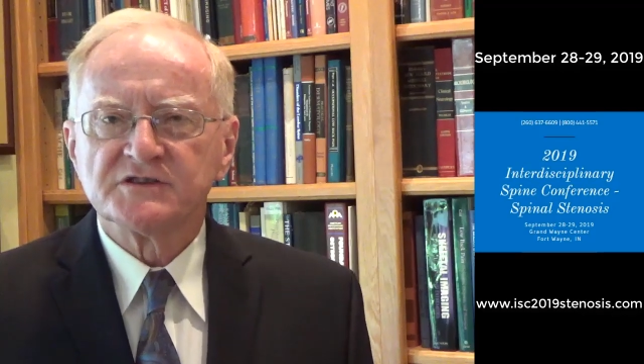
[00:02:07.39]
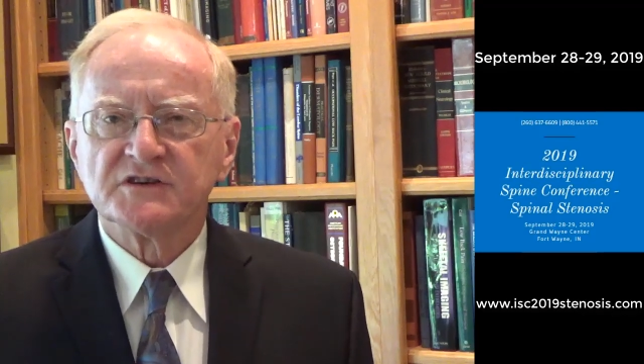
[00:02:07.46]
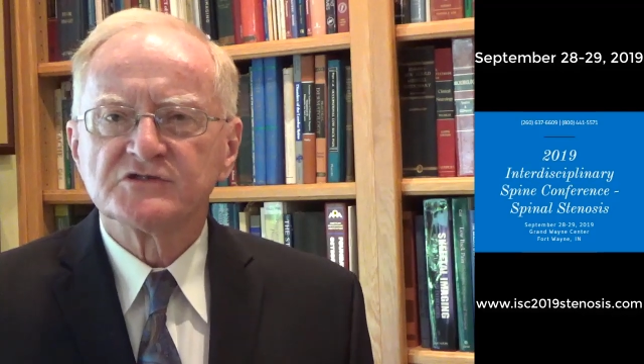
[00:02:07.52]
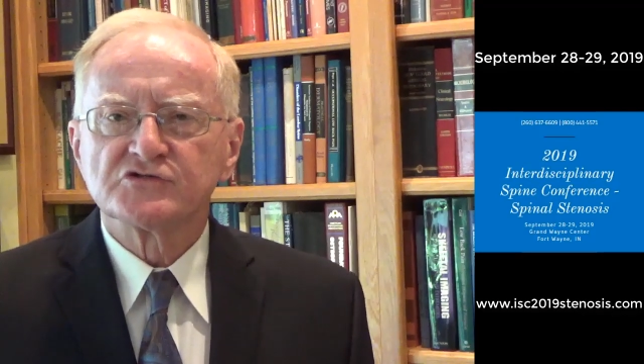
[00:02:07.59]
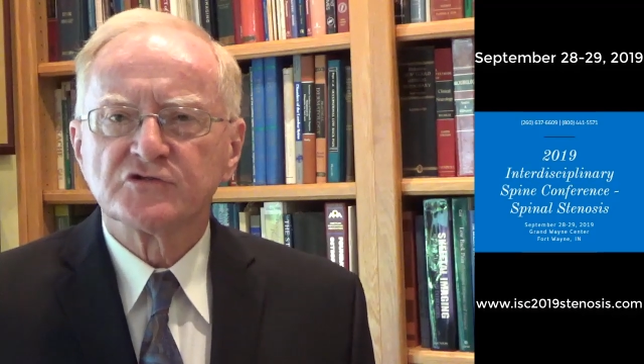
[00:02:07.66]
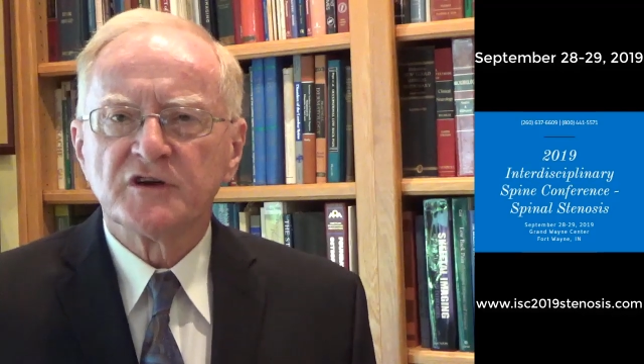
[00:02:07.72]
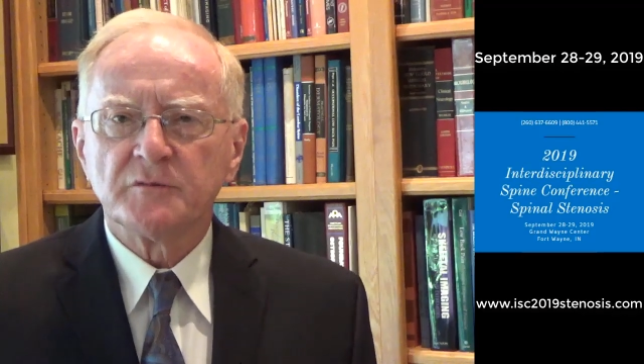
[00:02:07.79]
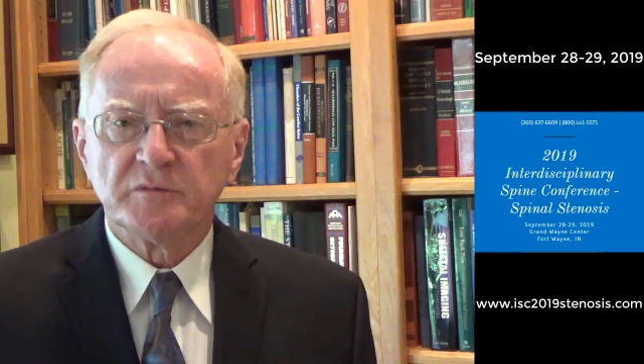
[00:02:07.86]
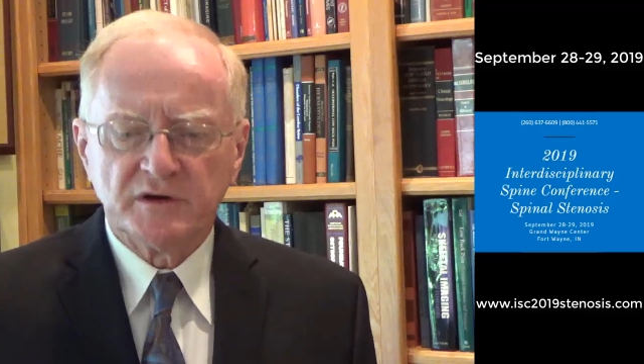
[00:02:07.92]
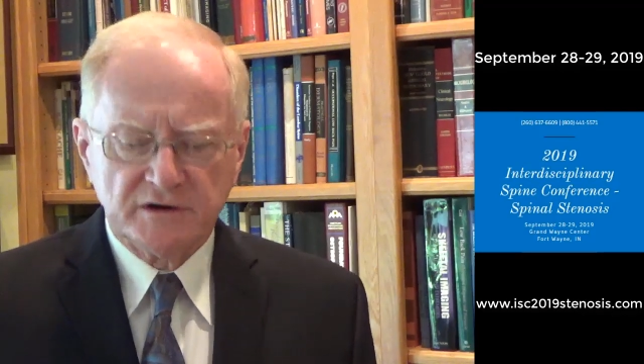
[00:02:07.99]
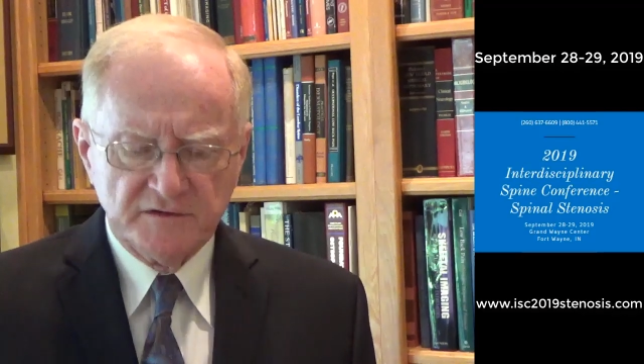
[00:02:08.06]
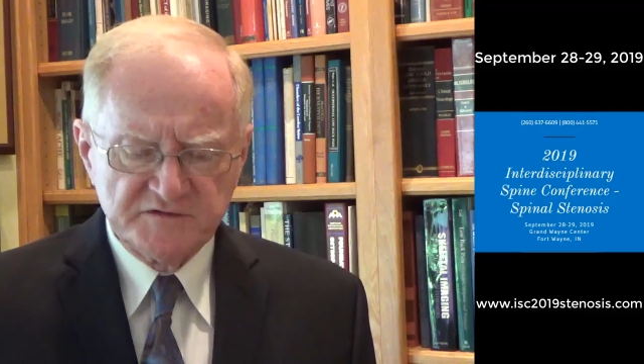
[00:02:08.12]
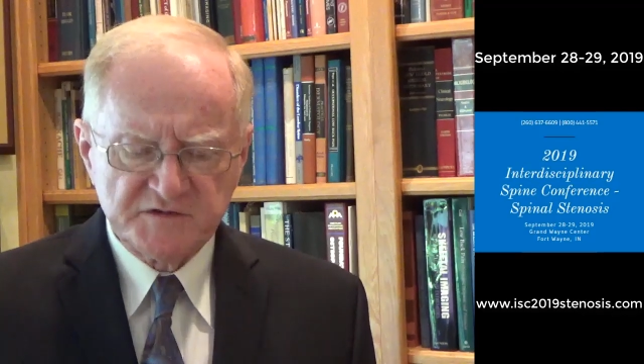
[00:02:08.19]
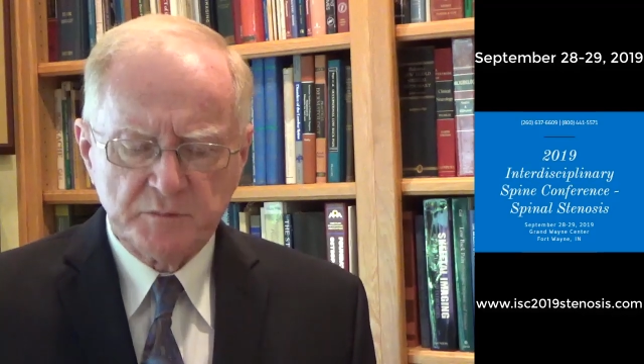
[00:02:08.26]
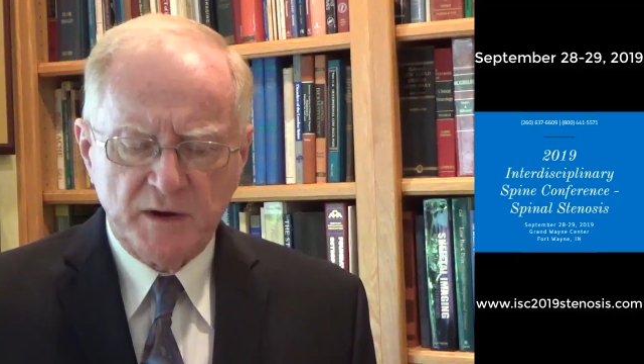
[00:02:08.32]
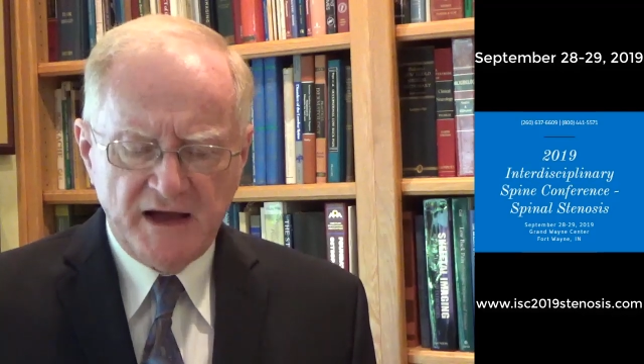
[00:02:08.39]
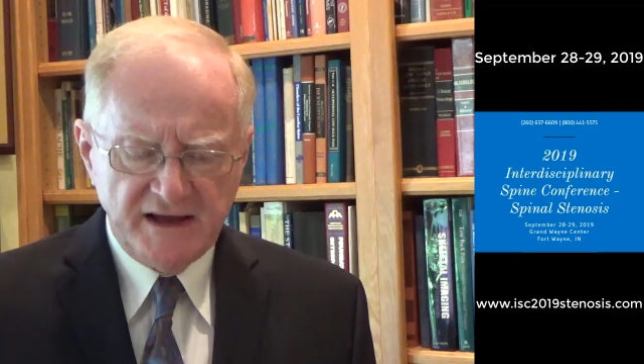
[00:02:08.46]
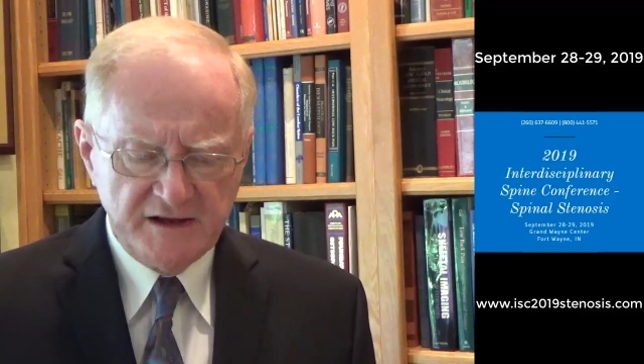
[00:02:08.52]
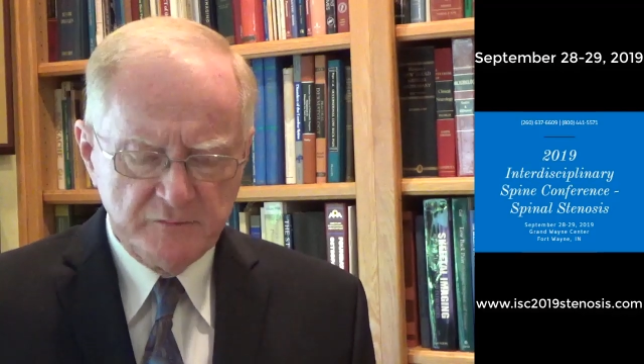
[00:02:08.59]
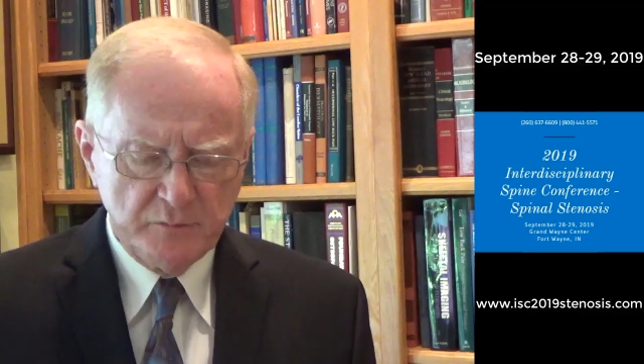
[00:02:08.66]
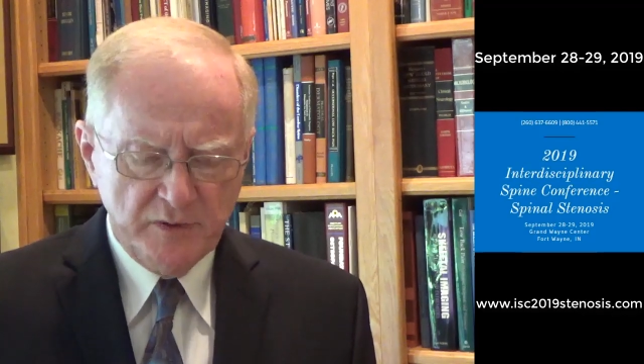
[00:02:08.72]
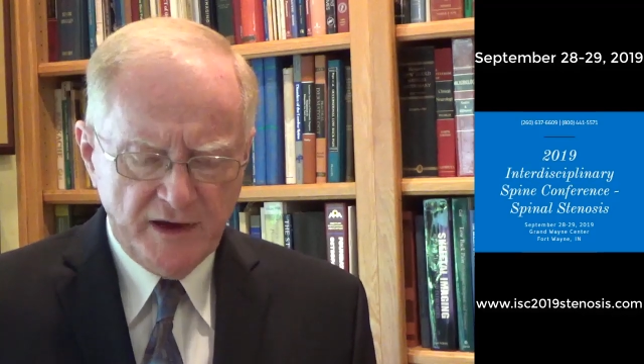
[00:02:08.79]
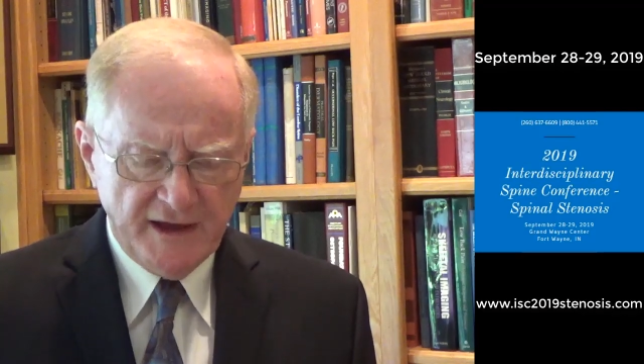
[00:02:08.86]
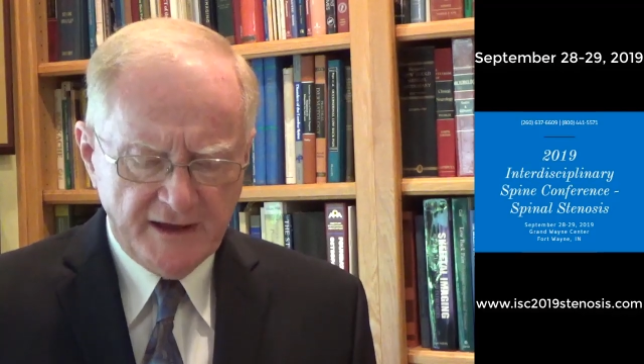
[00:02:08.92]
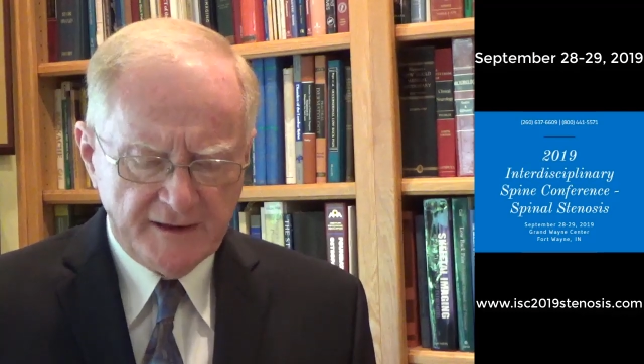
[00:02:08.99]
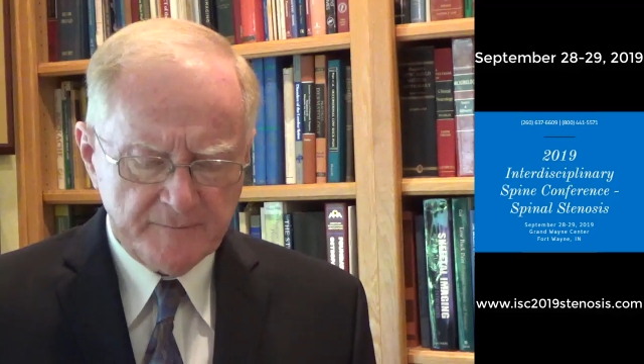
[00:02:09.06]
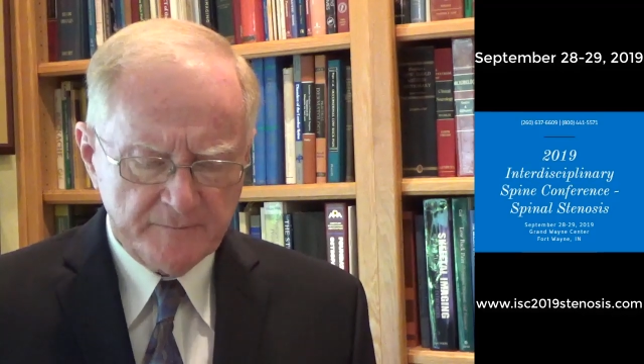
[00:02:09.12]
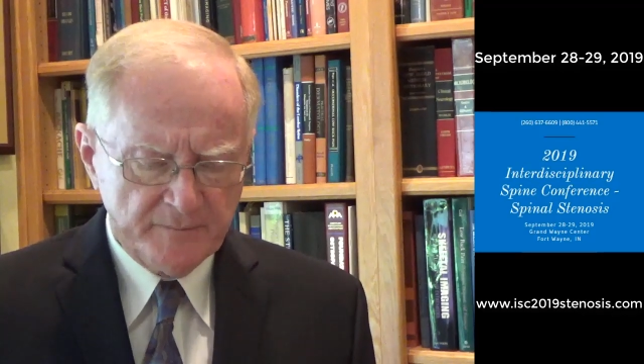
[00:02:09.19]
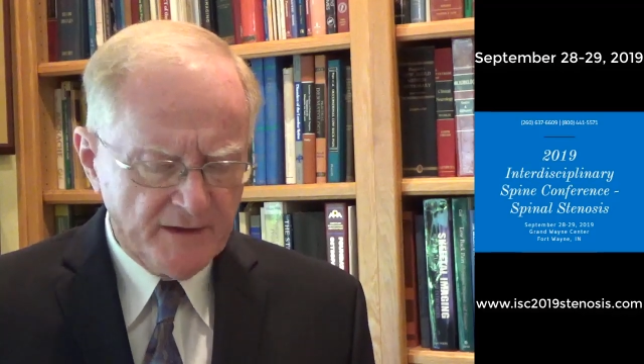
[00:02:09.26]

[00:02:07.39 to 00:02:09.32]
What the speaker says: and treatment of spine pain.